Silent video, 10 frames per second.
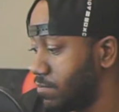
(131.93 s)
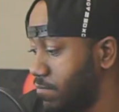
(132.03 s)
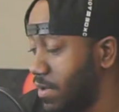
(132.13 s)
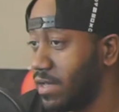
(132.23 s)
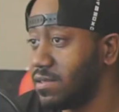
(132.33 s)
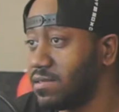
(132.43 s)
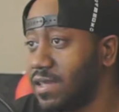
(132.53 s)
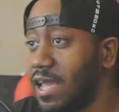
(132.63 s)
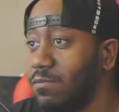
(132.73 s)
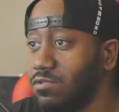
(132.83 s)
made this
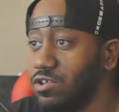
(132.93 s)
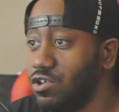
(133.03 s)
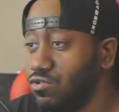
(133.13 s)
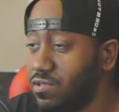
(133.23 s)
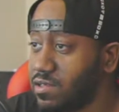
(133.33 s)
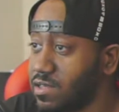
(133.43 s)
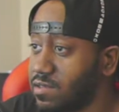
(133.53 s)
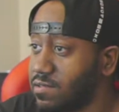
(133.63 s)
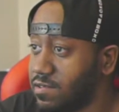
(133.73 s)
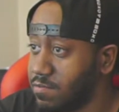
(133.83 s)
cable
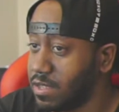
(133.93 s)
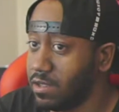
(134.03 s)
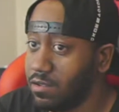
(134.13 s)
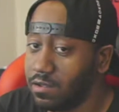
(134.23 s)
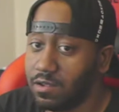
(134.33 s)
useless to me